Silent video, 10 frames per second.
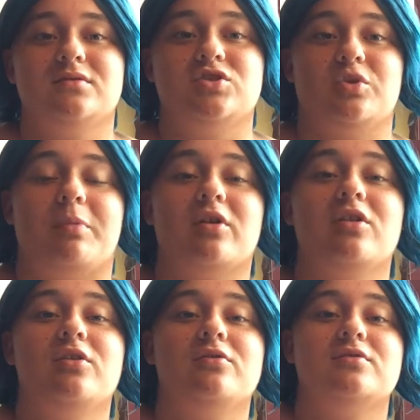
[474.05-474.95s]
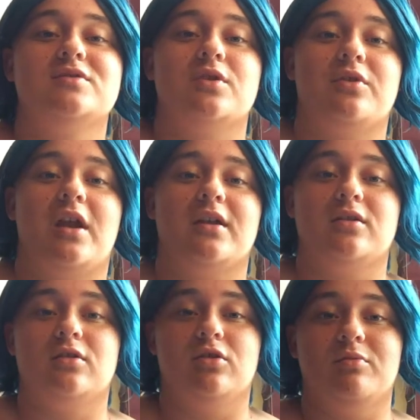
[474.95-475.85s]
super glue so that I
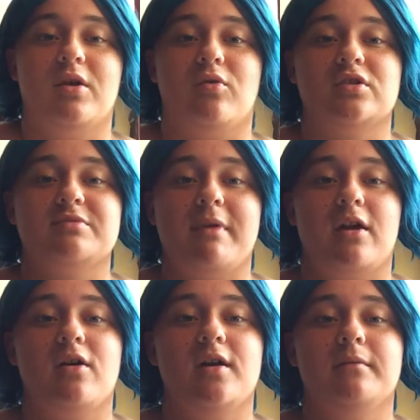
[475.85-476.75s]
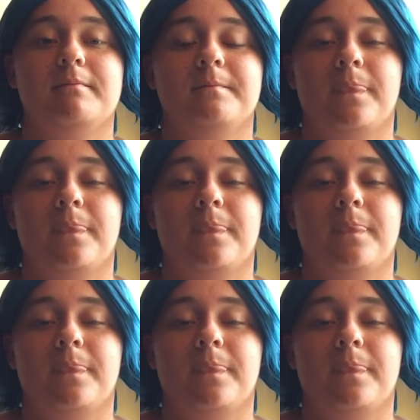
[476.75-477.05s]
could glue my horns back on.